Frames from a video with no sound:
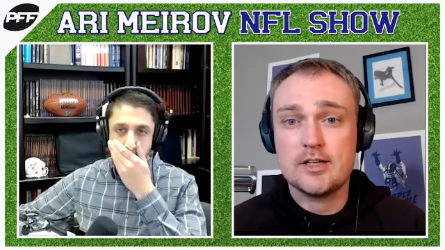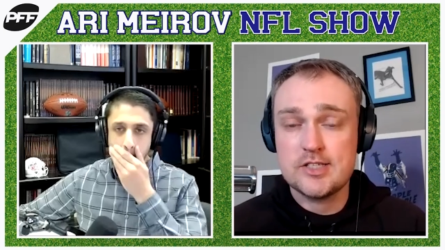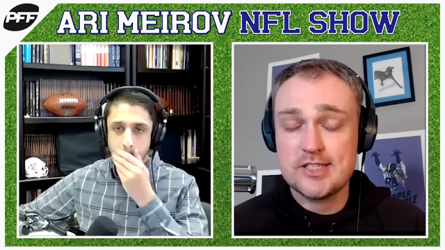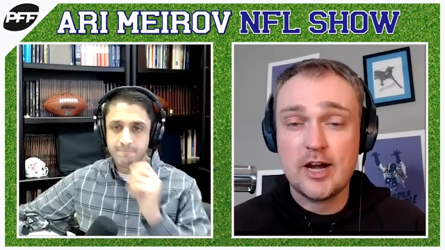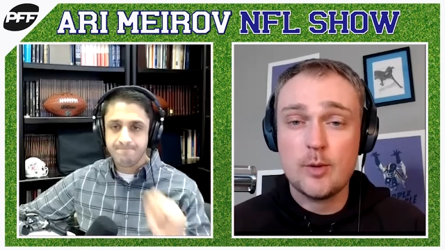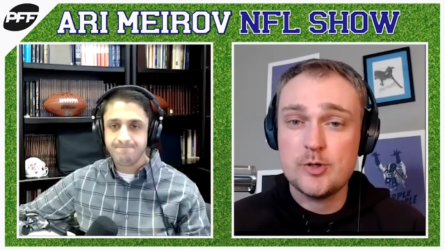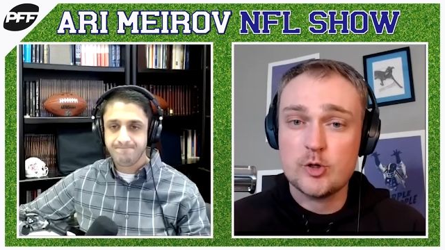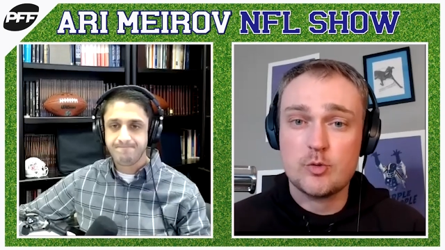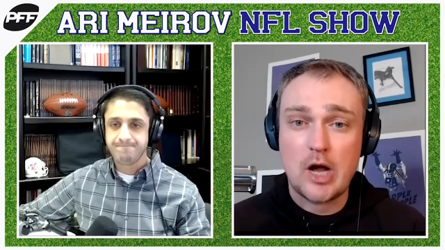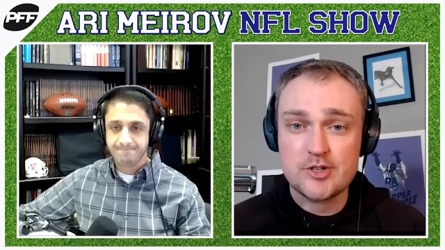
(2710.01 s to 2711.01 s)
Speaker 1: set up your
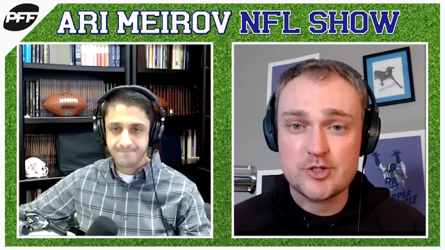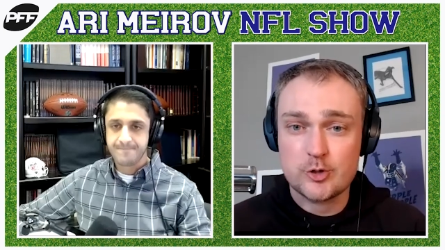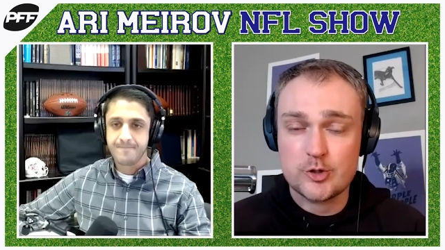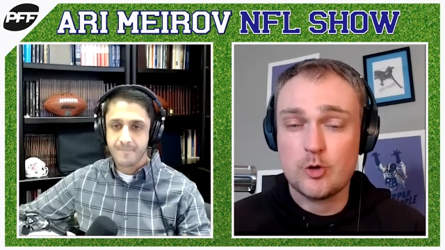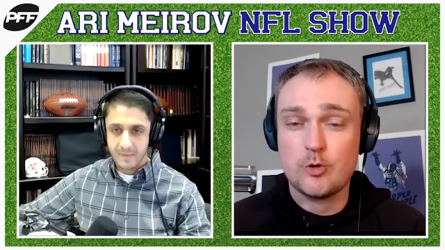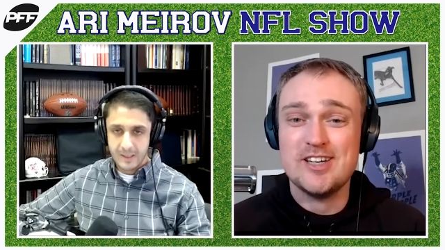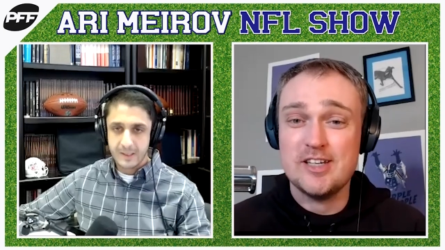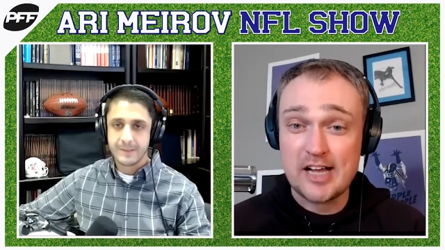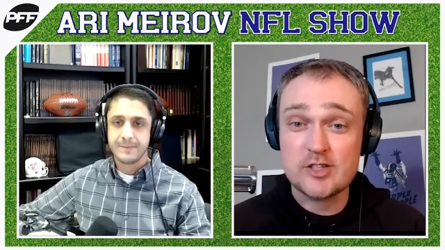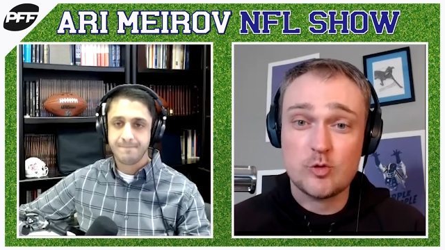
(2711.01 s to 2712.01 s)
roster so the
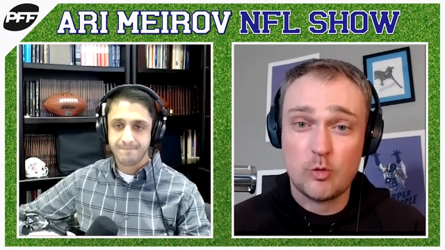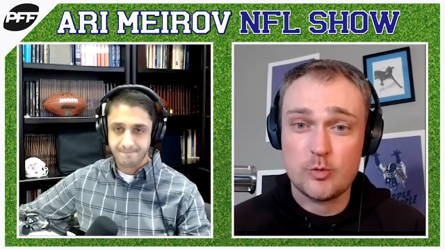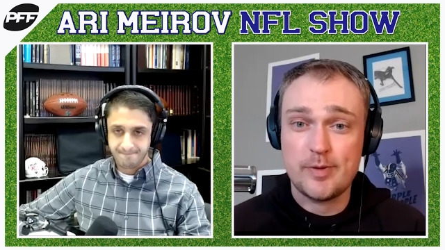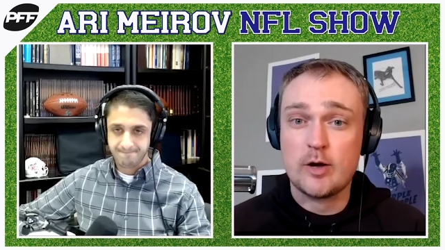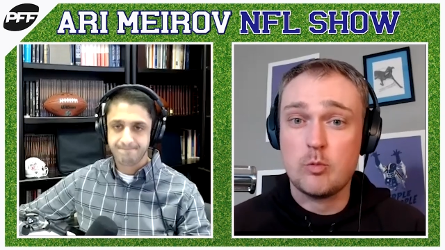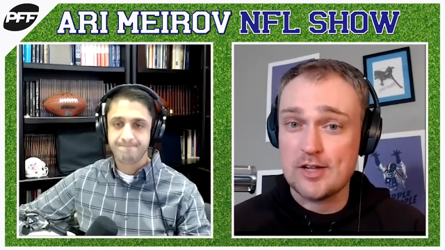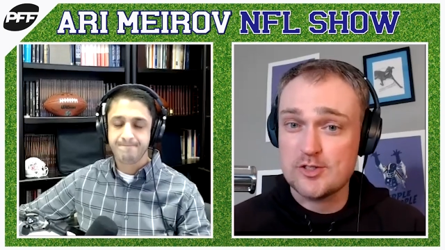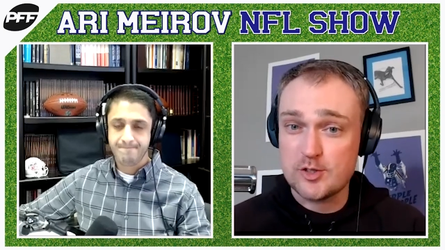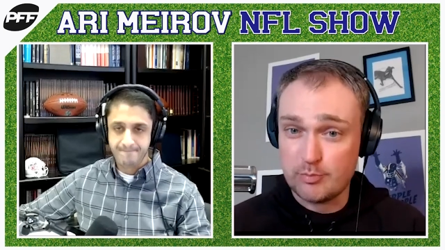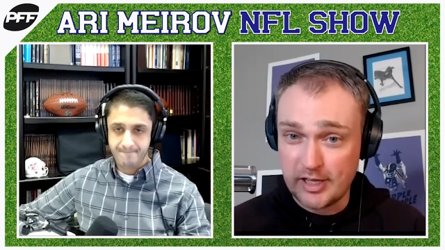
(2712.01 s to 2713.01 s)
next quarterback wants
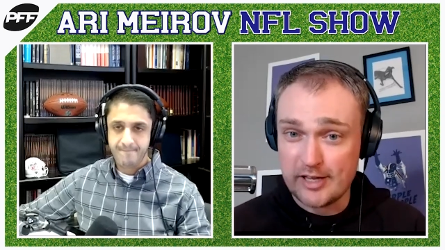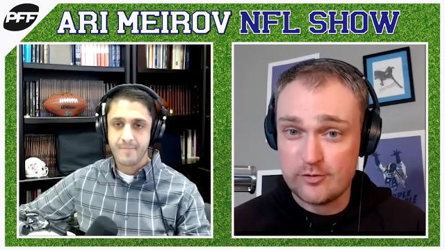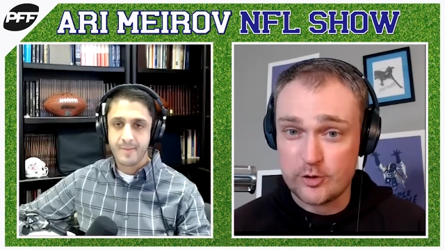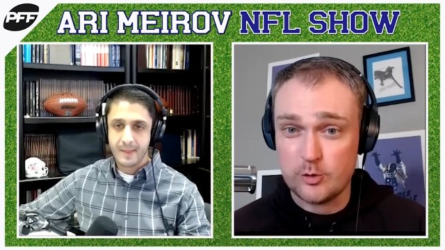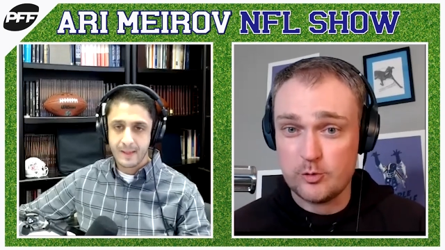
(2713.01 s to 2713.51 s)
to play for you.